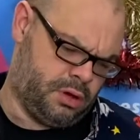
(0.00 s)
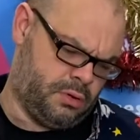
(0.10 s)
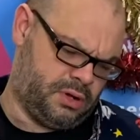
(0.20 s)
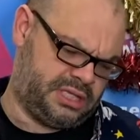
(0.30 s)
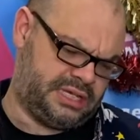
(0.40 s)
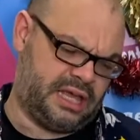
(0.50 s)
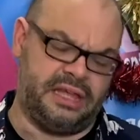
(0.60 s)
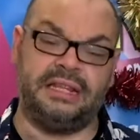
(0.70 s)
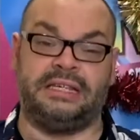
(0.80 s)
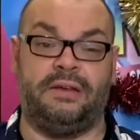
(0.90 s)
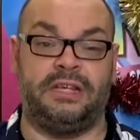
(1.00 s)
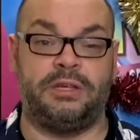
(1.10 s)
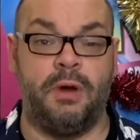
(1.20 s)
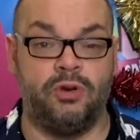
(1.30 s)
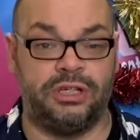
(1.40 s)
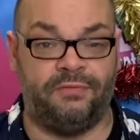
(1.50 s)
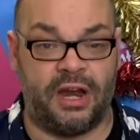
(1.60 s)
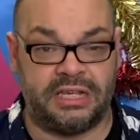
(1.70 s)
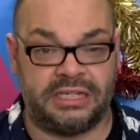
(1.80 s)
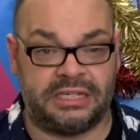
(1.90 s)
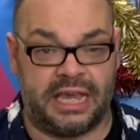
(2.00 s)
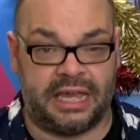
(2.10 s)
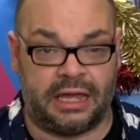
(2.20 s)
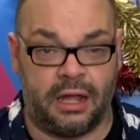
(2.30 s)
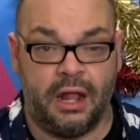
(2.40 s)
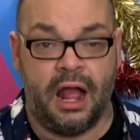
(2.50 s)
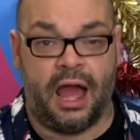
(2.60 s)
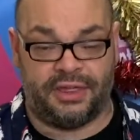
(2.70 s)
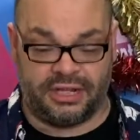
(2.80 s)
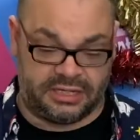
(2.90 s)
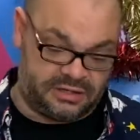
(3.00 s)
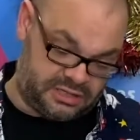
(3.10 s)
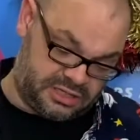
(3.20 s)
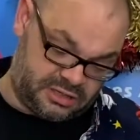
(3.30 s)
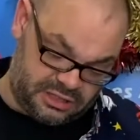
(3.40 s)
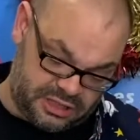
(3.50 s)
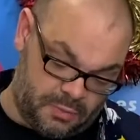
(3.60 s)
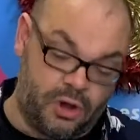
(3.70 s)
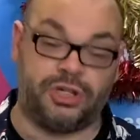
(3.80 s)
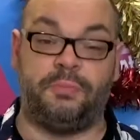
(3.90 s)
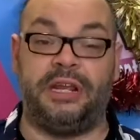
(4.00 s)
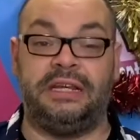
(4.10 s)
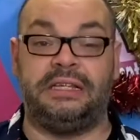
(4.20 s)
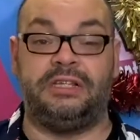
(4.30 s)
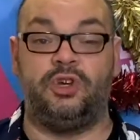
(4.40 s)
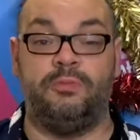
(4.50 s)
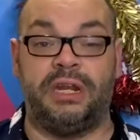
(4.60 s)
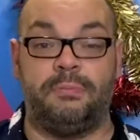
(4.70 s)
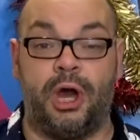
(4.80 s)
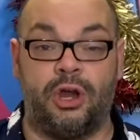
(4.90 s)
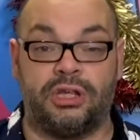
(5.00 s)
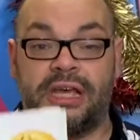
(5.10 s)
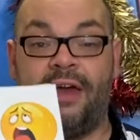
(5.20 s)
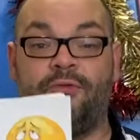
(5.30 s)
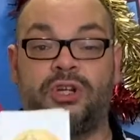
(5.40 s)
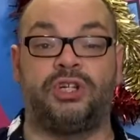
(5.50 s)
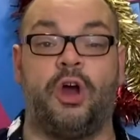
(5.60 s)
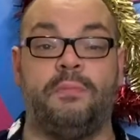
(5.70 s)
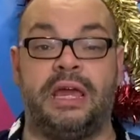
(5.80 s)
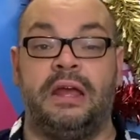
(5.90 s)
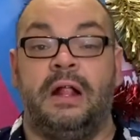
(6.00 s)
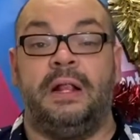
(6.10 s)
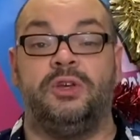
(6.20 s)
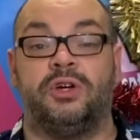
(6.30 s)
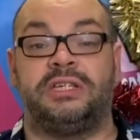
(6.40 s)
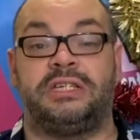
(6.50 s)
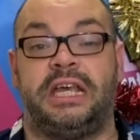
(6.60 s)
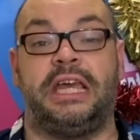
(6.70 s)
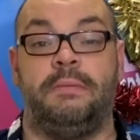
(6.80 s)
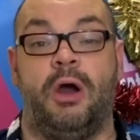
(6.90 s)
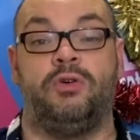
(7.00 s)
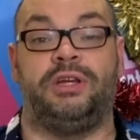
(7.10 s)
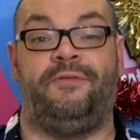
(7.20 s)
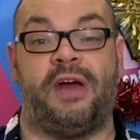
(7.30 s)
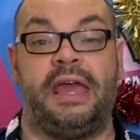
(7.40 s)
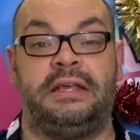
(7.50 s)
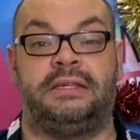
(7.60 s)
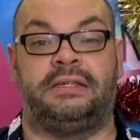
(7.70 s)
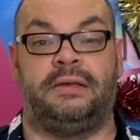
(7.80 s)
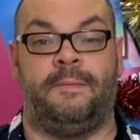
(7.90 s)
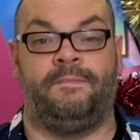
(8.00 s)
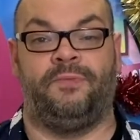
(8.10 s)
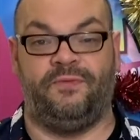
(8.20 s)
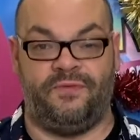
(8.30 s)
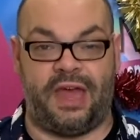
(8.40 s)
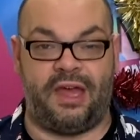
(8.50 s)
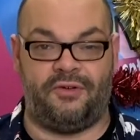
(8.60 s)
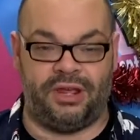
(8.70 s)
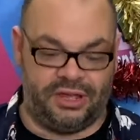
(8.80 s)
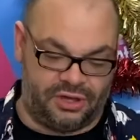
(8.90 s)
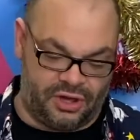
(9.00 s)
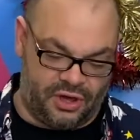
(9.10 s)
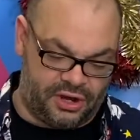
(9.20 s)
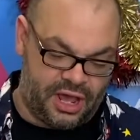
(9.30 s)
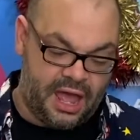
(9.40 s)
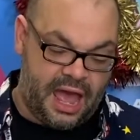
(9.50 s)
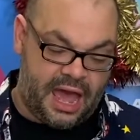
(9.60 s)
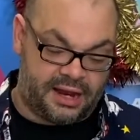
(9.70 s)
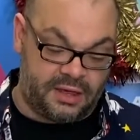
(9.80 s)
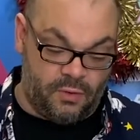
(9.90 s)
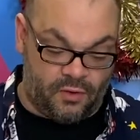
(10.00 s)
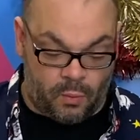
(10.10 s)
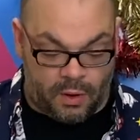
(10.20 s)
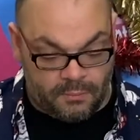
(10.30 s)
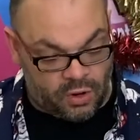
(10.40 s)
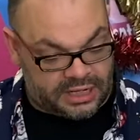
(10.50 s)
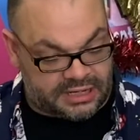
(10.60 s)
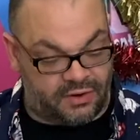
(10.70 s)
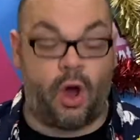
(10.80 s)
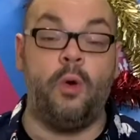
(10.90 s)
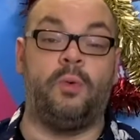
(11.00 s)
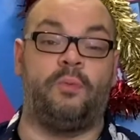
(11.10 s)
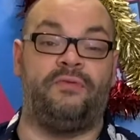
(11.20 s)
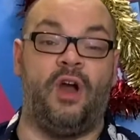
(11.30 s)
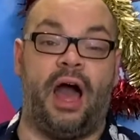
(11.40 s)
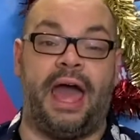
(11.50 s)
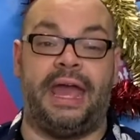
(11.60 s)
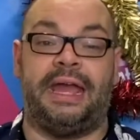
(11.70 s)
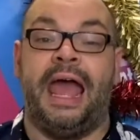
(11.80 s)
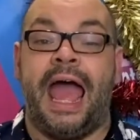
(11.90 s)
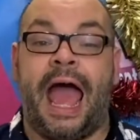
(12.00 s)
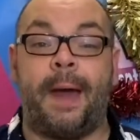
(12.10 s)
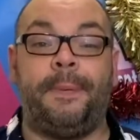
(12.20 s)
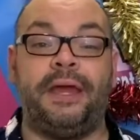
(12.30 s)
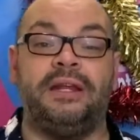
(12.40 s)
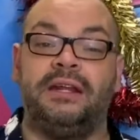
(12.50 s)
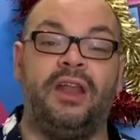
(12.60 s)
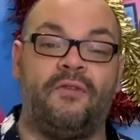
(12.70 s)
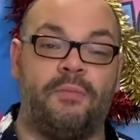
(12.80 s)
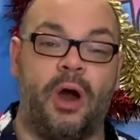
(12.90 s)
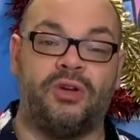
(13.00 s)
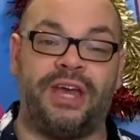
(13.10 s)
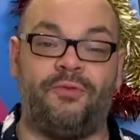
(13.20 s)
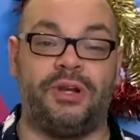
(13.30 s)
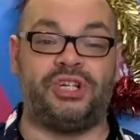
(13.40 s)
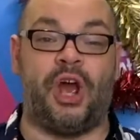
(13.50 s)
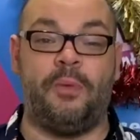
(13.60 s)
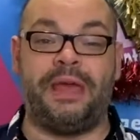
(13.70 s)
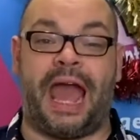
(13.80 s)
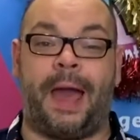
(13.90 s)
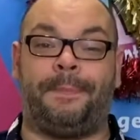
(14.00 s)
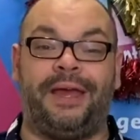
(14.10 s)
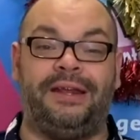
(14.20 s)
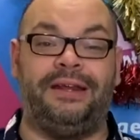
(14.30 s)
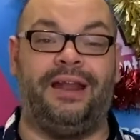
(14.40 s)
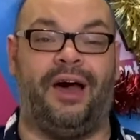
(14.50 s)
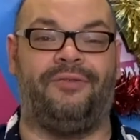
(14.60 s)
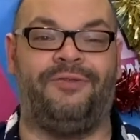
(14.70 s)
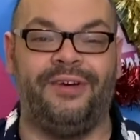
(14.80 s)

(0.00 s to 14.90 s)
What's this? I think this emoji is very sick. I think this emoji has been eating too many burgers. Everyone show me your sick emoji face. Very good. And I think we've got one more. Let's have a look. Oh, we've got a happy and in love emoji. Everyone show me happy and in love.